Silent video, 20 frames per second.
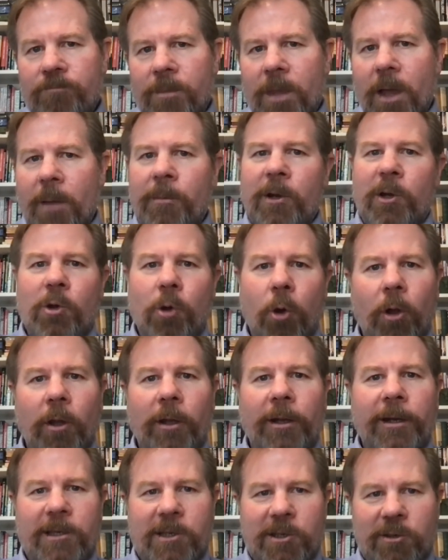I'm going to
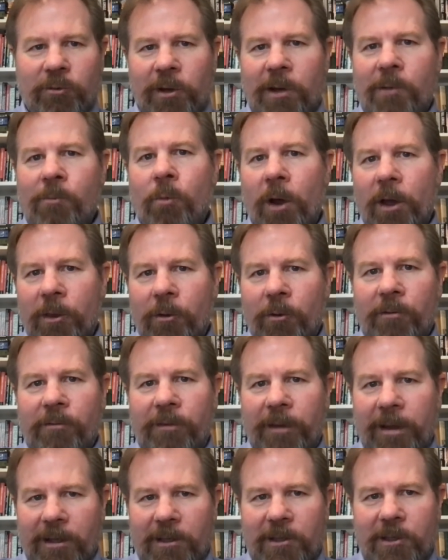call it extreme weather
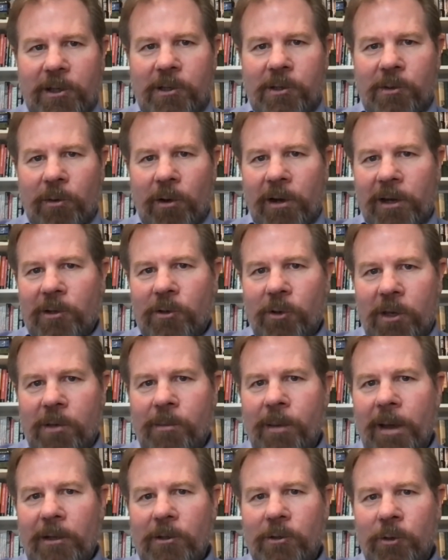events, because we're only talking
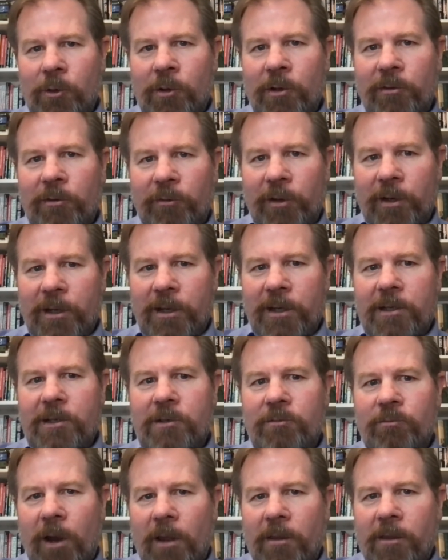about 2 to 3
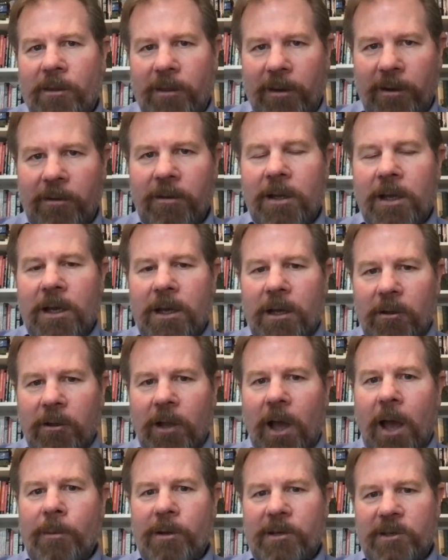years rather than
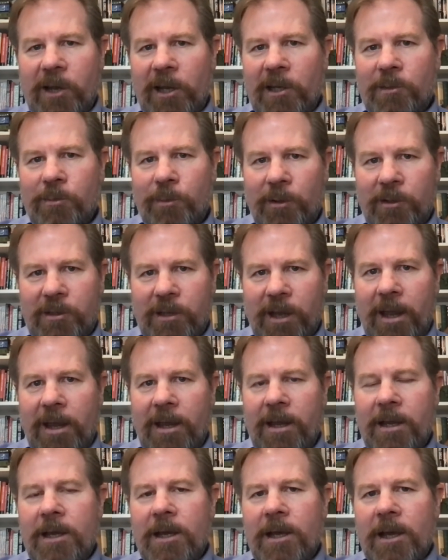climate change per
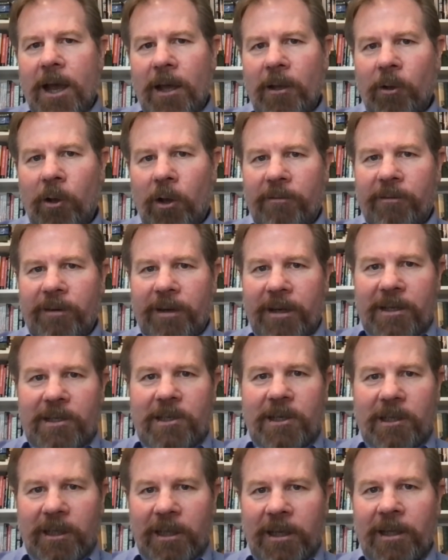se. A lot of it is
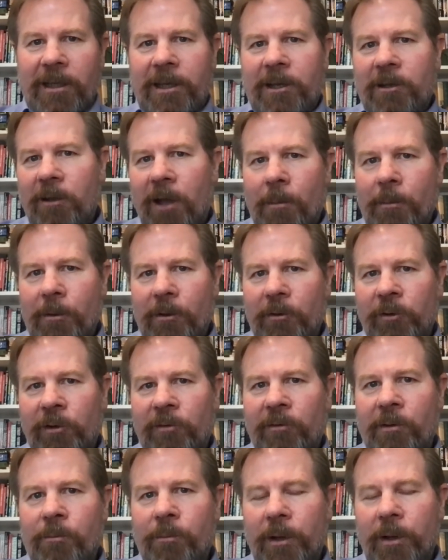clearly climate
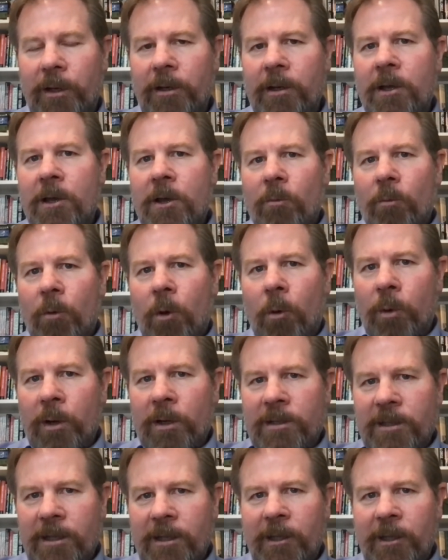driven, but what we're
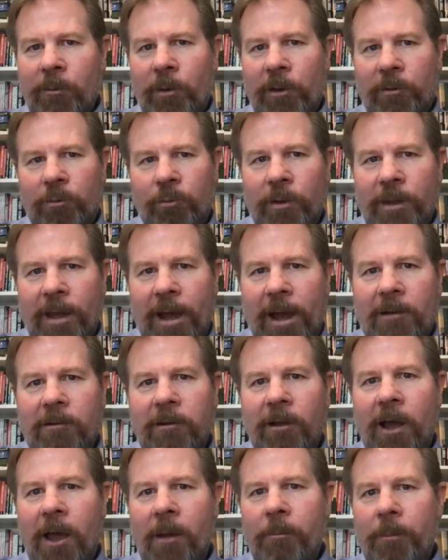dealing with our
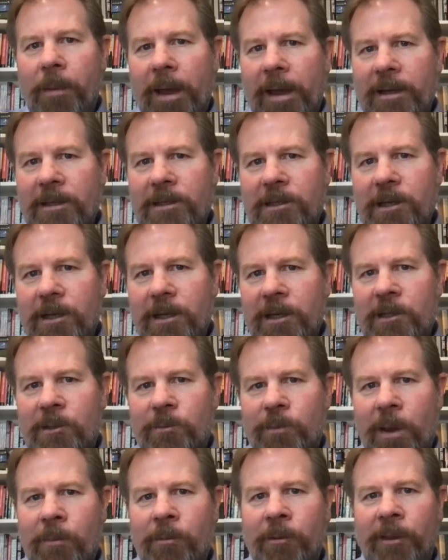client base is
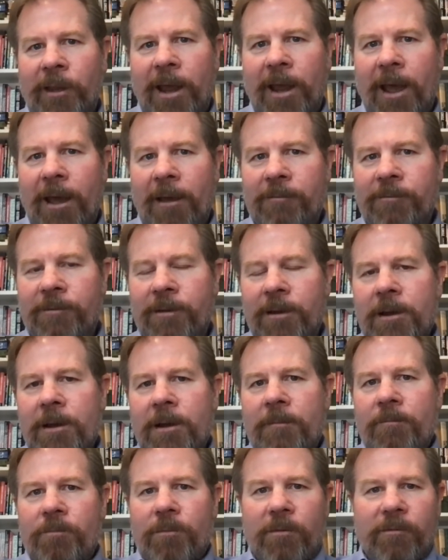people that have
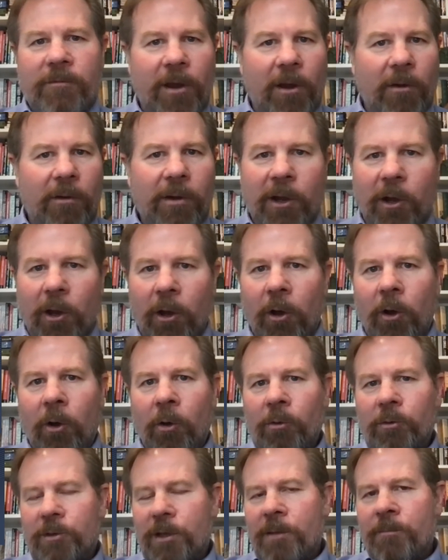very
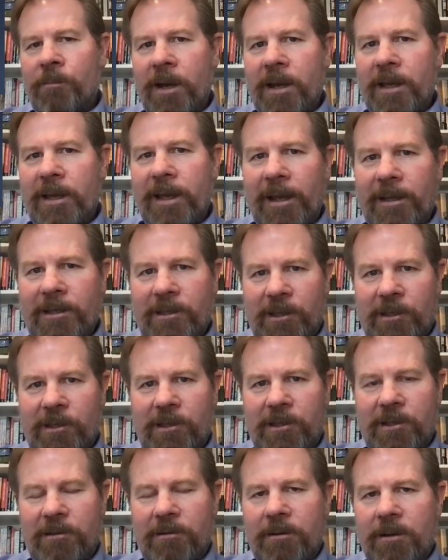old, in many
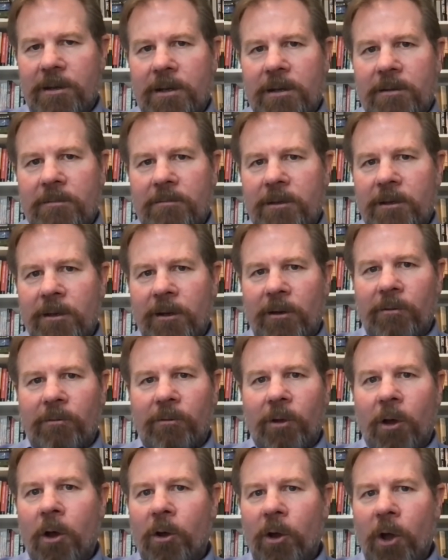cases,
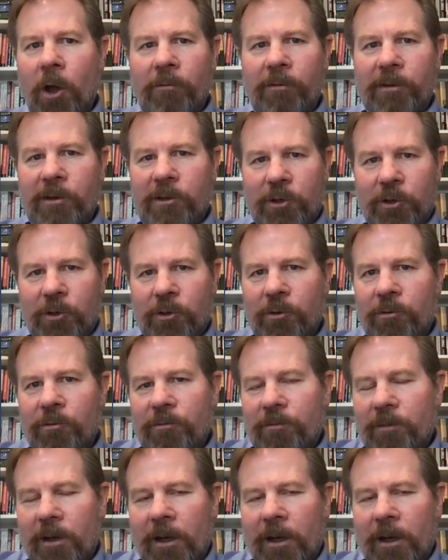long overdue